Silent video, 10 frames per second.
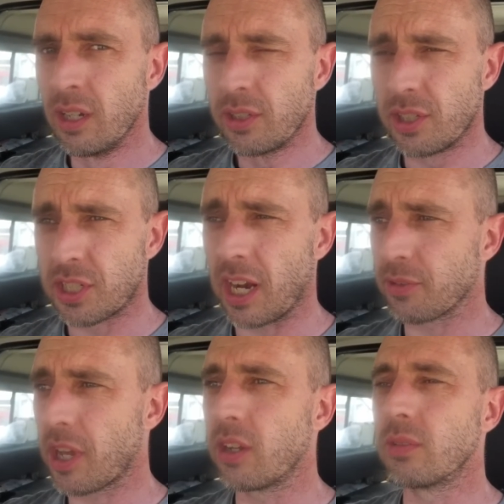to the Channel
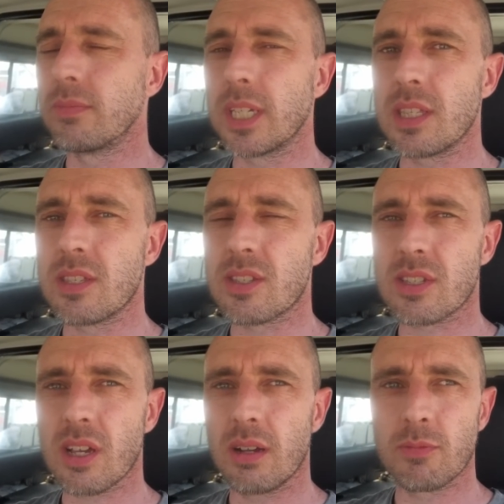Tunnel means
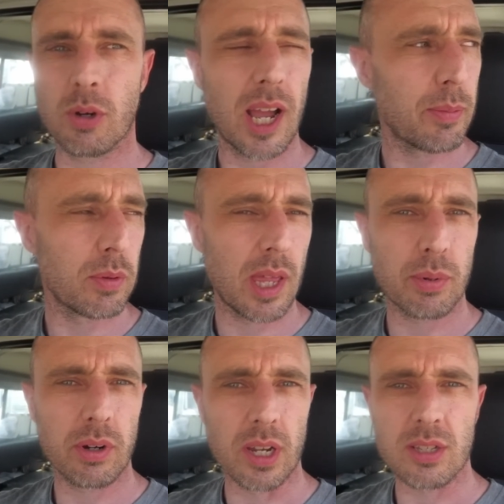I'm quite happy with that
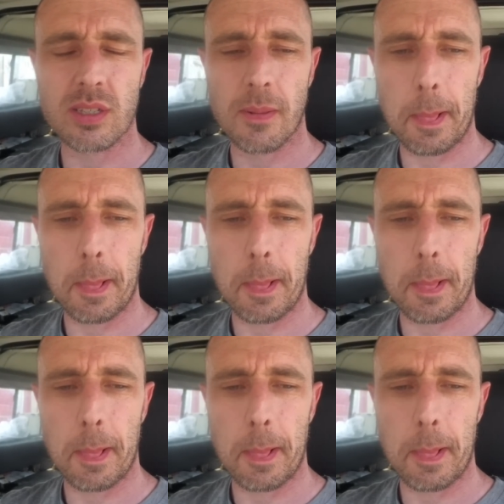progress.